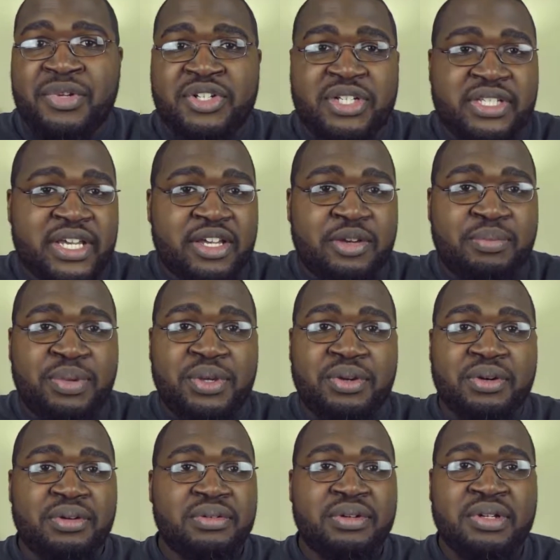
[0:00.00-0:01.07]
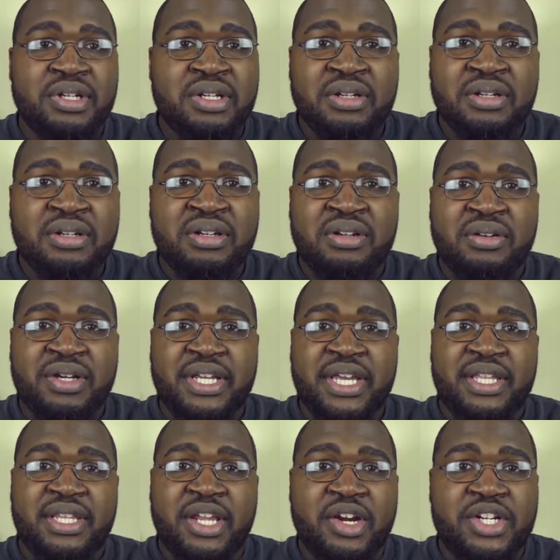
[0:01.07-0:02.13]
Just like a computer.
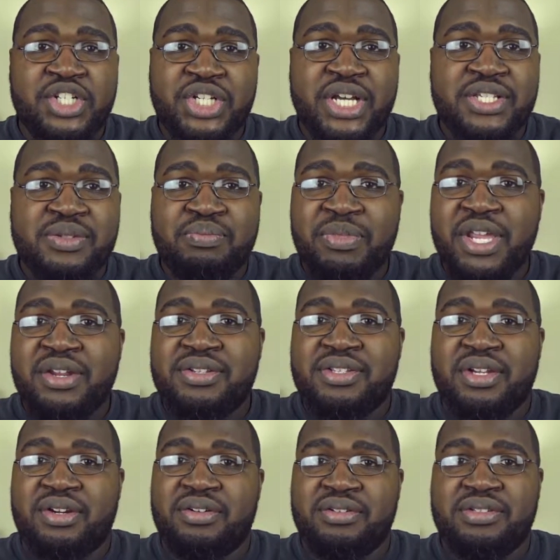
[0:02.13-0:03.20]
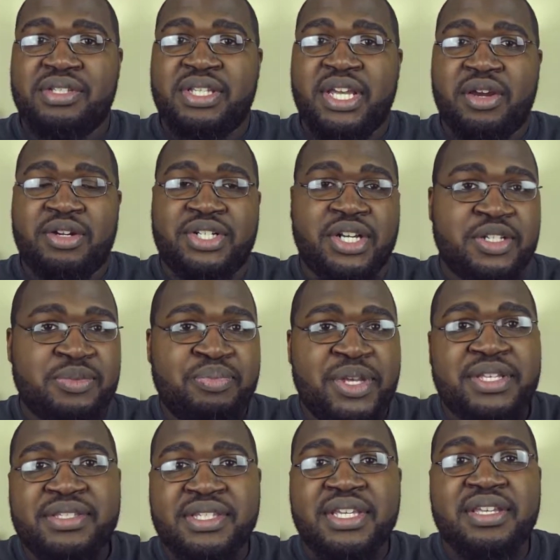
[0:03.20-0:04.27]
Okay, they're just media centers, they are just
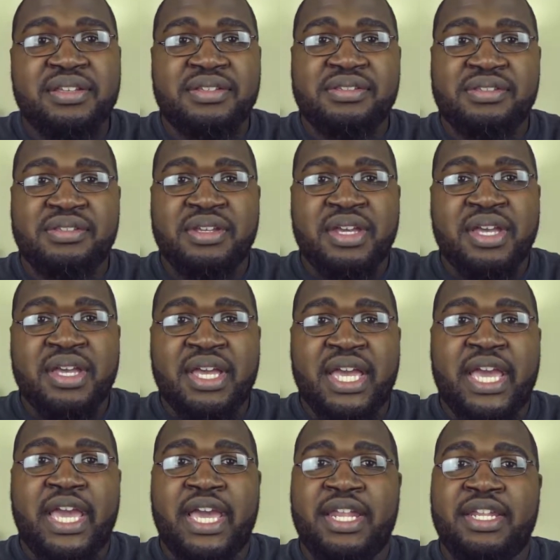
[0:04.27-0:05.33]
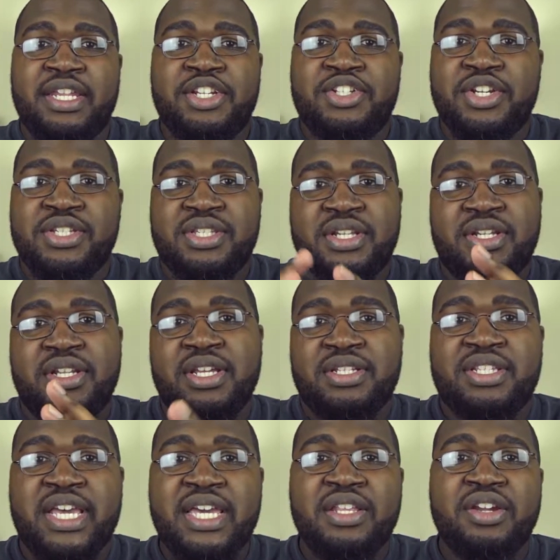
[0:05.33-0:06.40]
PCs, and it's just
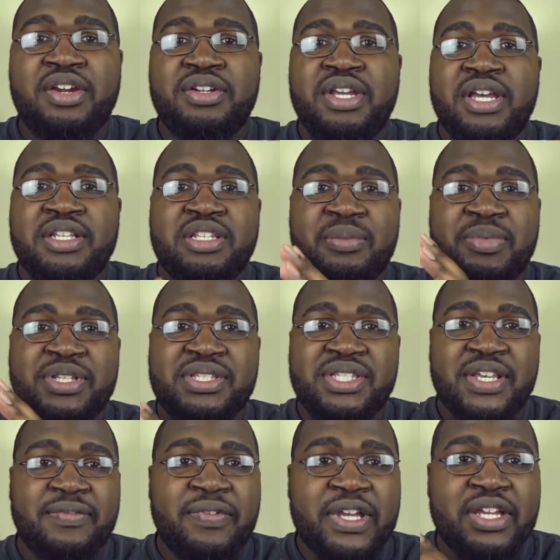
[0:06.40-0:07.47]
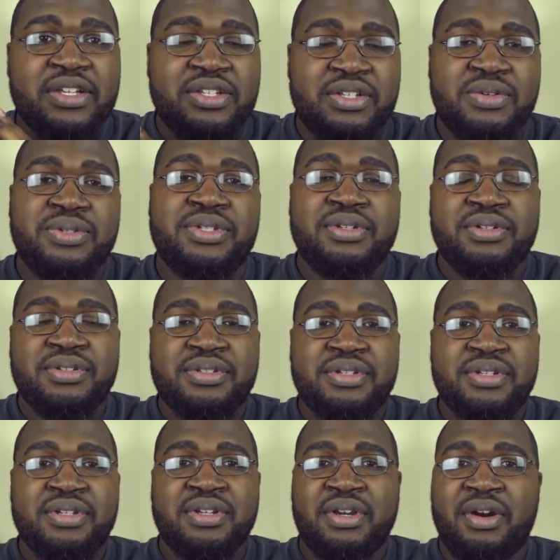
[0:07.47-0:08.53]
tailored to specific users.
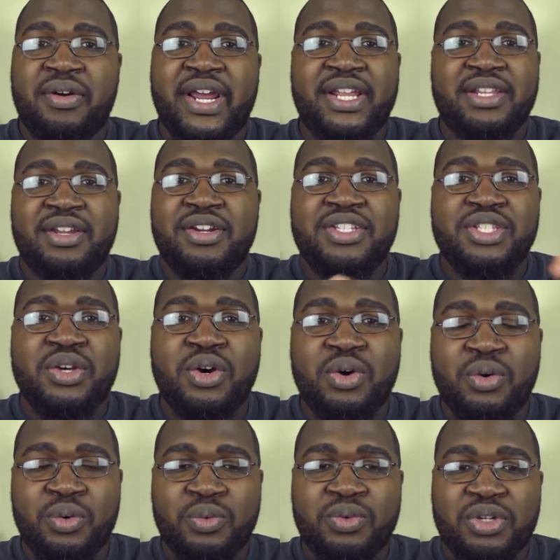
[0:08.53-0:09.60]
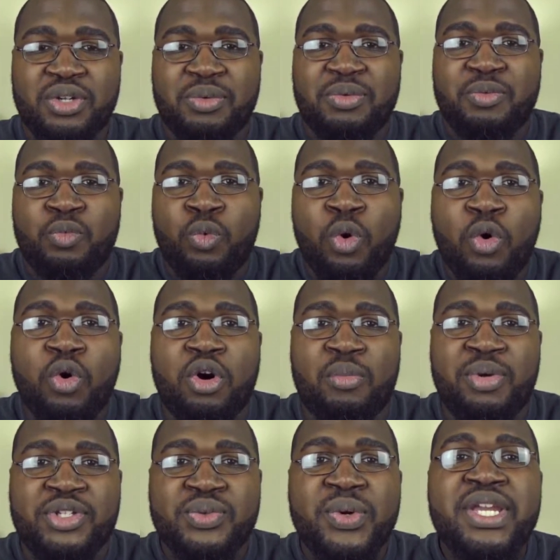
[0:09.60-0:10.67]
Alright, there is no war
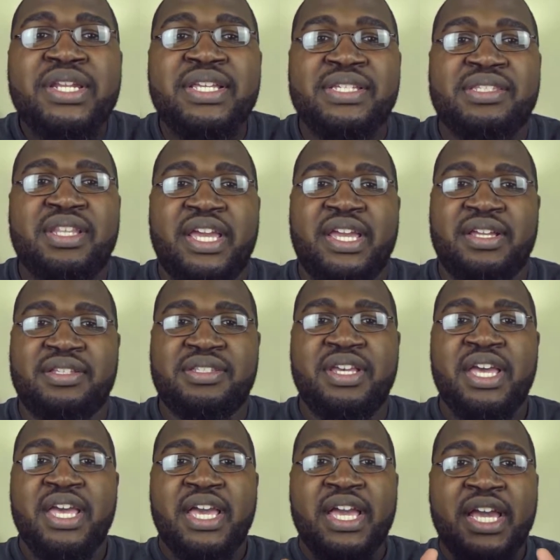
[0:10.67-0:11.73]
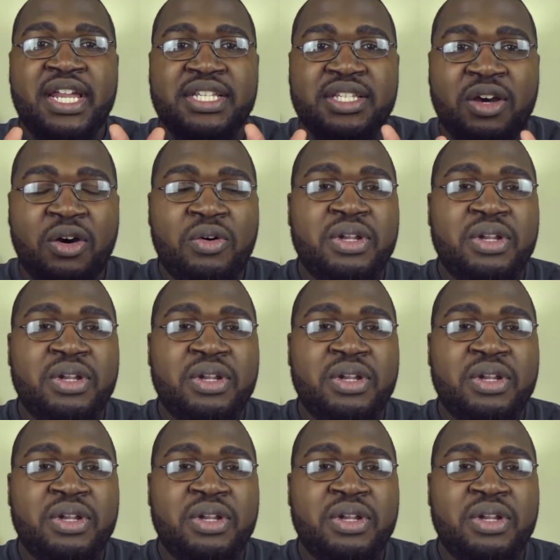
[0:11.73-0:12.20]
between these things. It